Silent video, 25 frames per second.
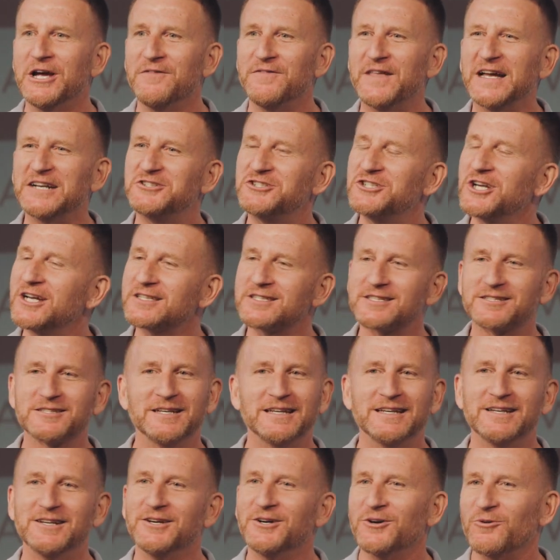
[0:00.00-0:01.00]
that just
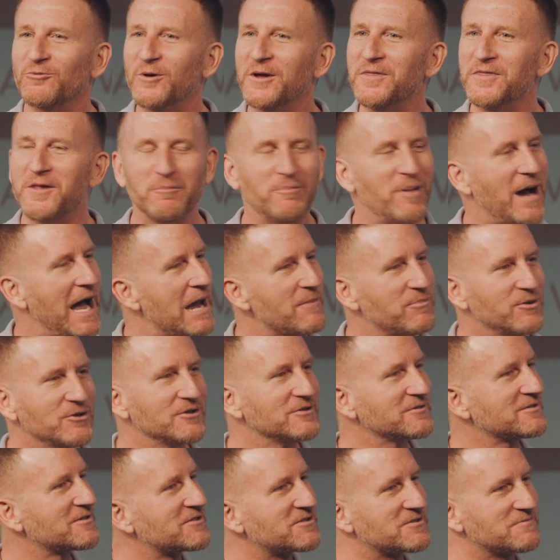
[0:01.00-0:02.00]
when the
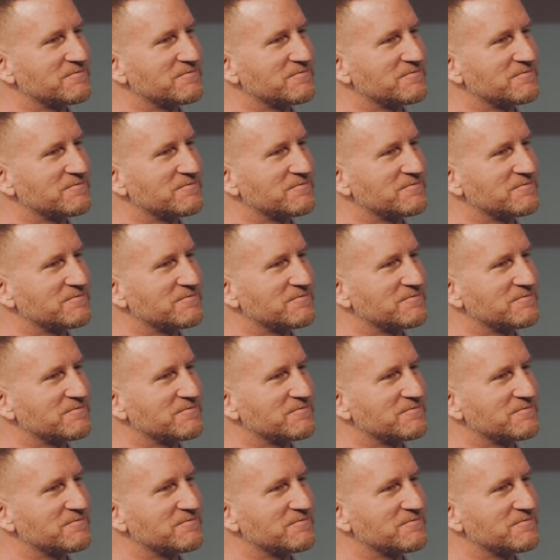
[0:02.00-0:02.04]
Bible